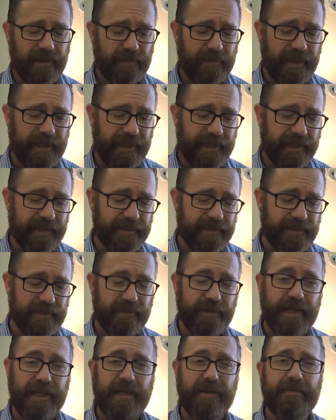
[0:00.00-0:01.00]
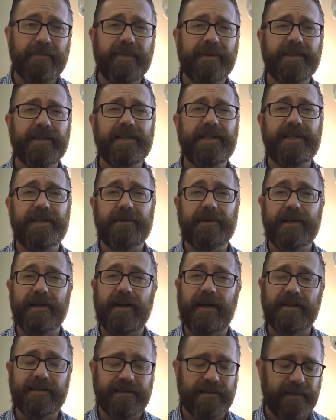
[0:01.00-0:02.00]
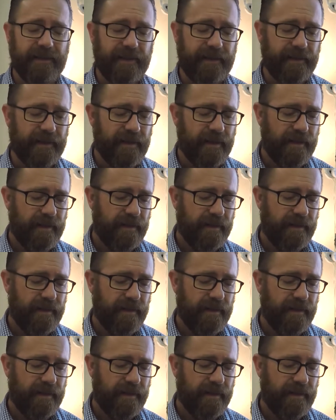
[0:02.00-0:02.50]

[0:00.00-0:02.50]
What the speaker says: can be extreme curiosity,